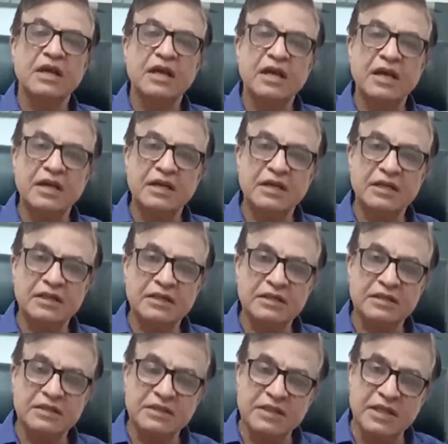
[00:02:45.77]
and
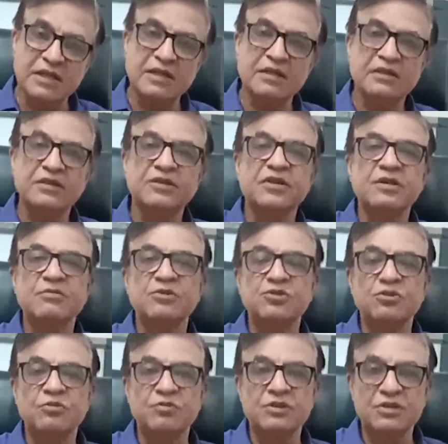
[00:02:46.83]
then the treatment
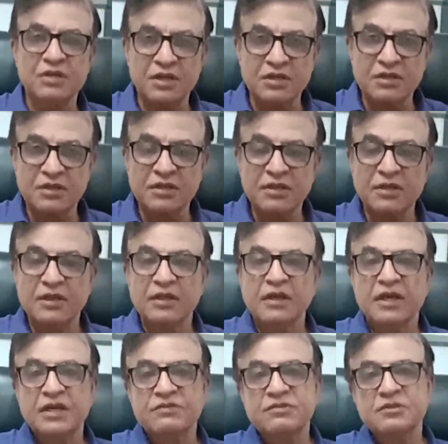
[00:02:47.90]
should be started.
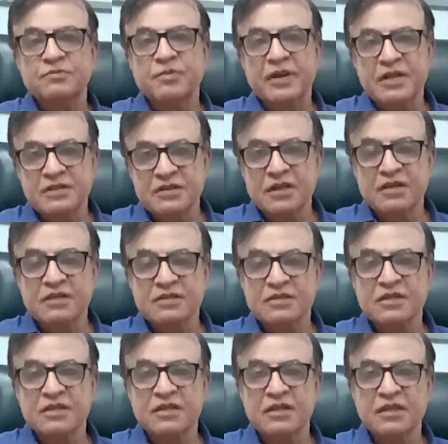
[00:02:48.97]
As far as piles are
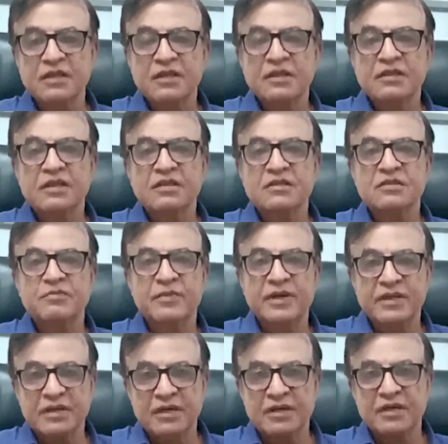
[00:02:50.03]
concerned, there is a
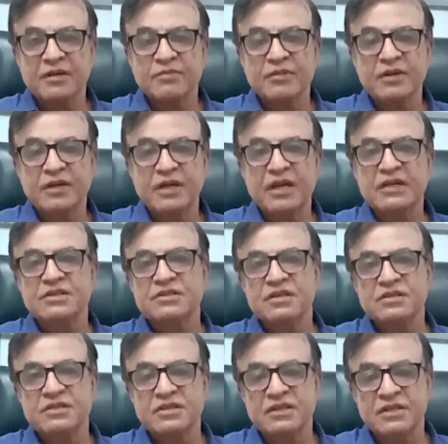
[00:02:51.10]
medical treatment and
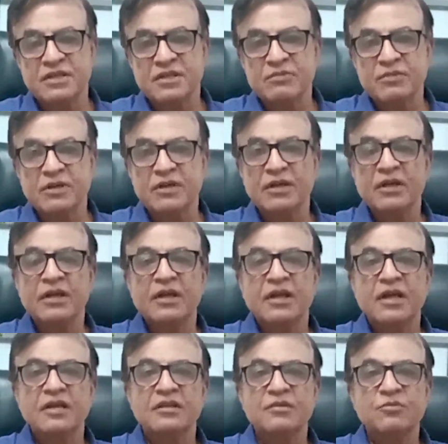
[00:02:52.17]
surgical treatment,
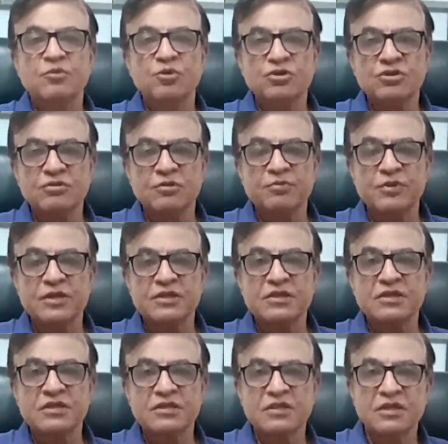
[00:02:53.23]
and the most of the
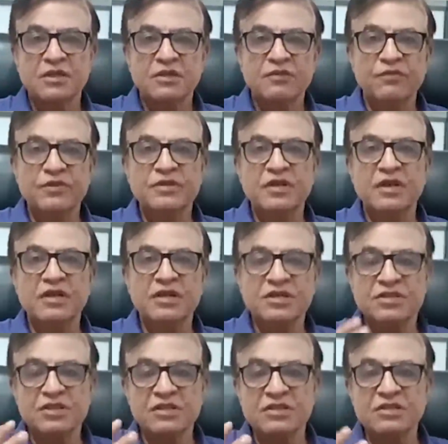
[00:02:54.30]
patients which are
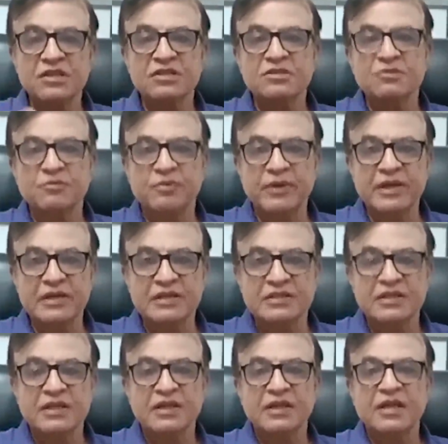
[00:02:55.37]
initial stages of piles
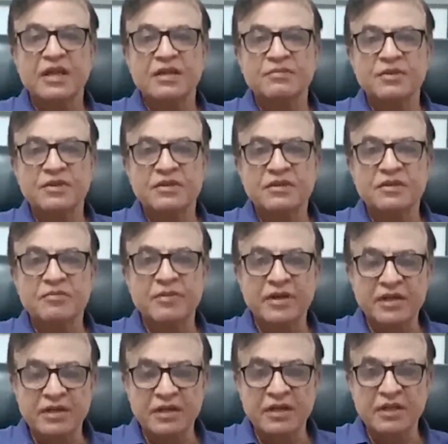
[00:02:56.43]
can be treated
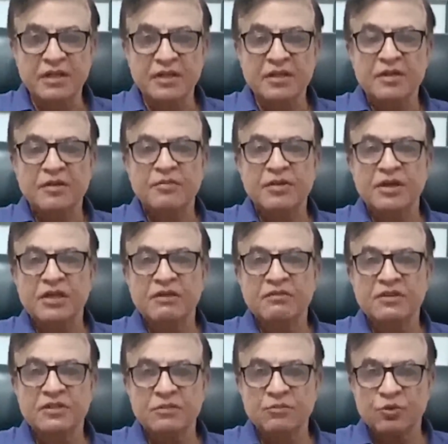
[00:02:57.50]
medically by giving
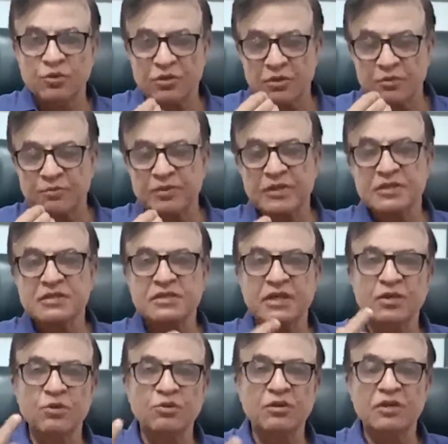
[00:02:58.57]
some oral pills
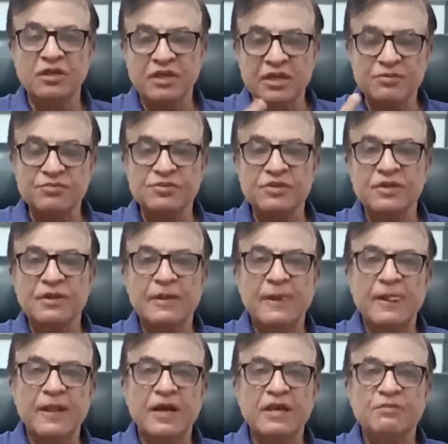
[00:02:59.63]
and local creams.
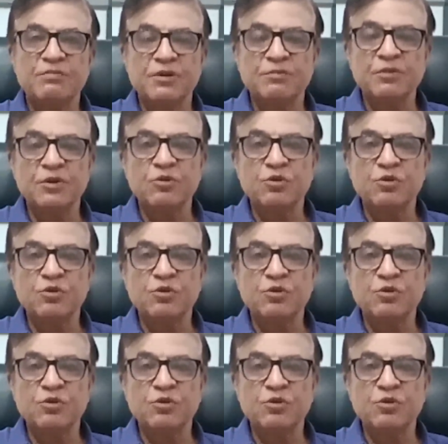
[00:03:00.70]
And people who